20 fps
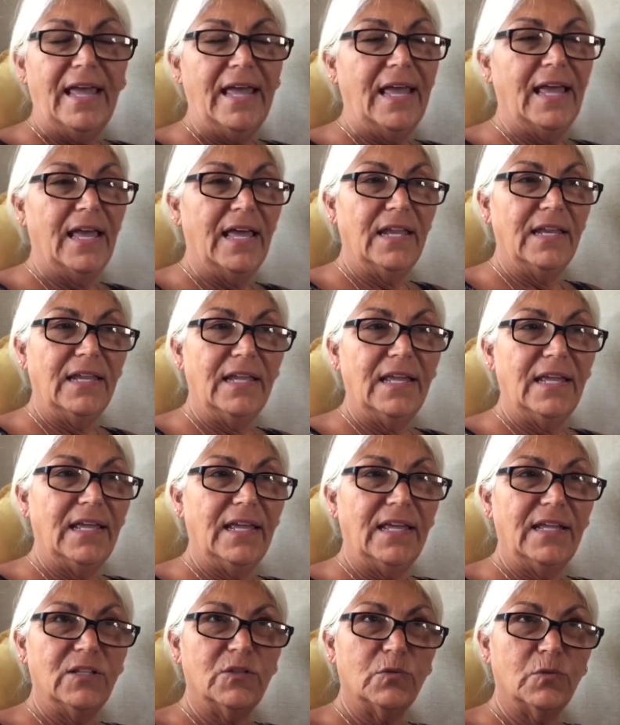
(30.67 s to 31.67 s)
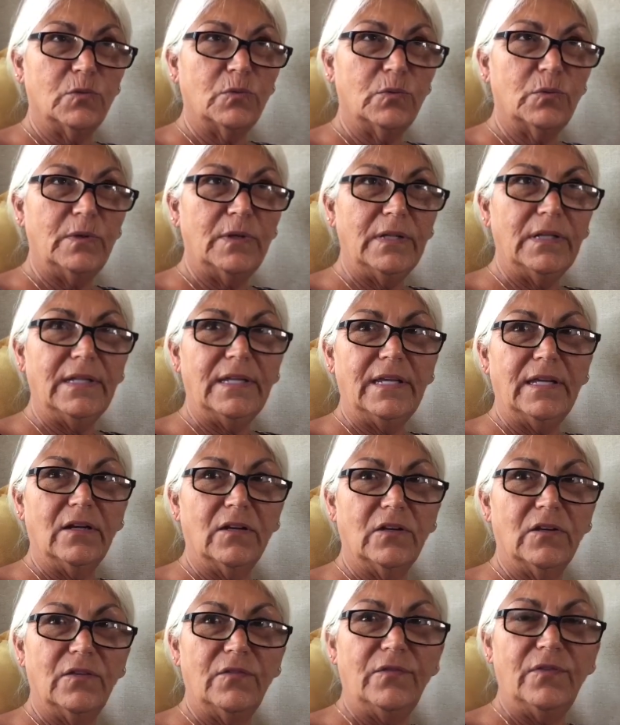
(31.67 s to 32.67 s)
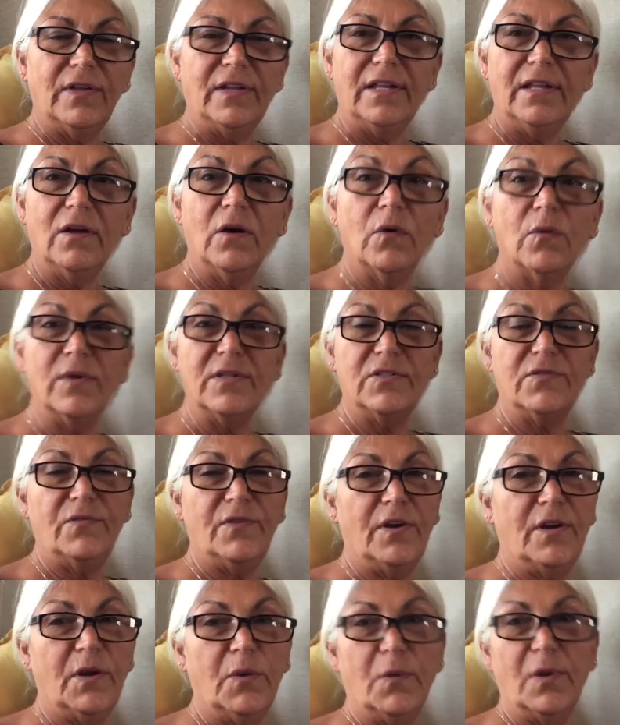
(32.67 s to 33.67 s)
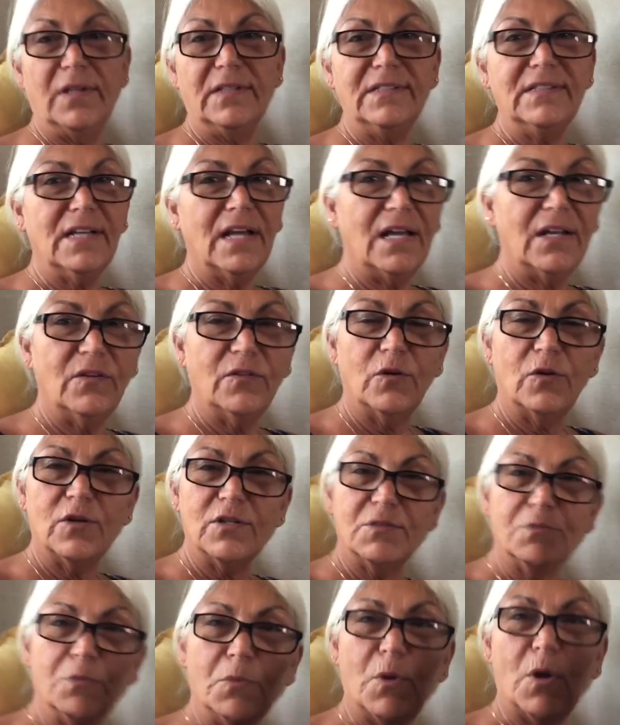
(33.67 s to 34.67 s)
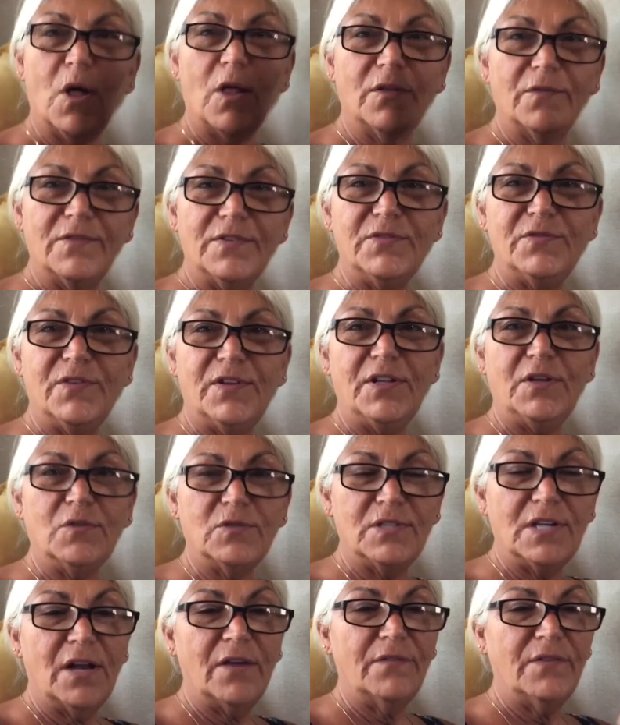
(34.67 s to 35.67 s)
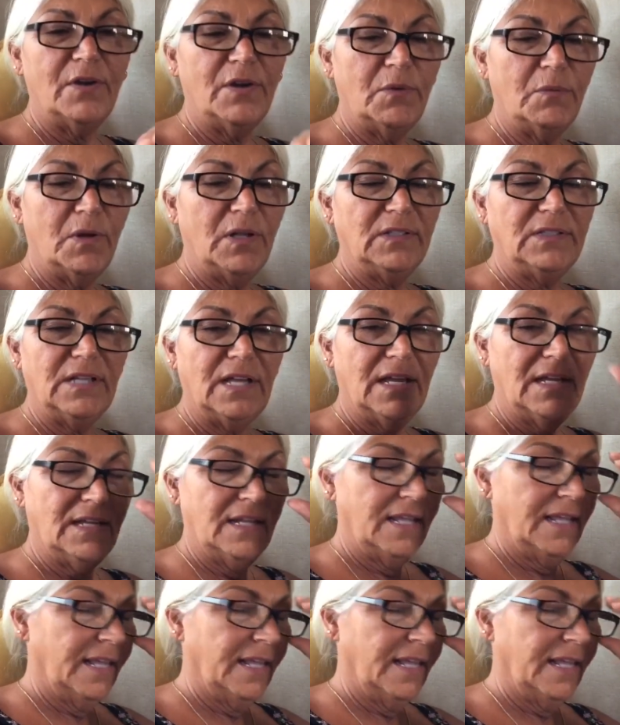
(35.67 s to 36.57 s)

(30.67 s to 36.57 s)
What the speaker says: And it's really a good video. It's very well done. Of course, all of his videos are very well done.